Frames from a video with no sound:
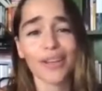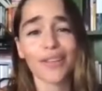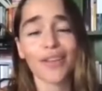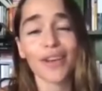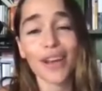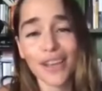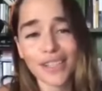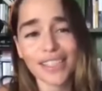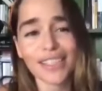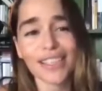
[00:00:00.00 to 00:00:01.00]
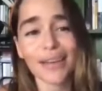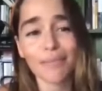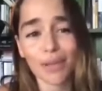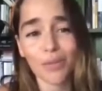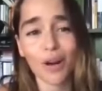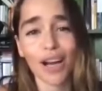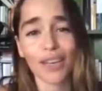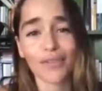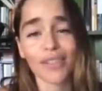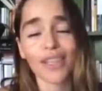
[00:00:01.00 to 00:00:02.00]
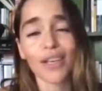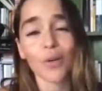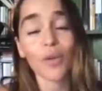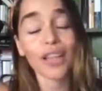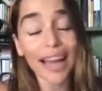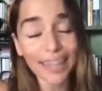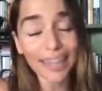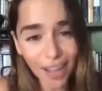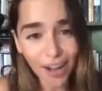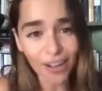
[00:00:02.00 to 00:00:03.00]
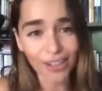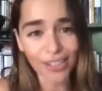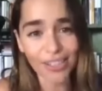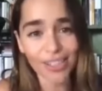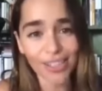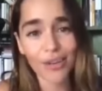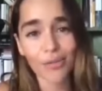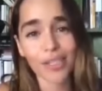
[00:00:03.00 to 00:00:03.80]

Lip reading: that nurses and midwives will at last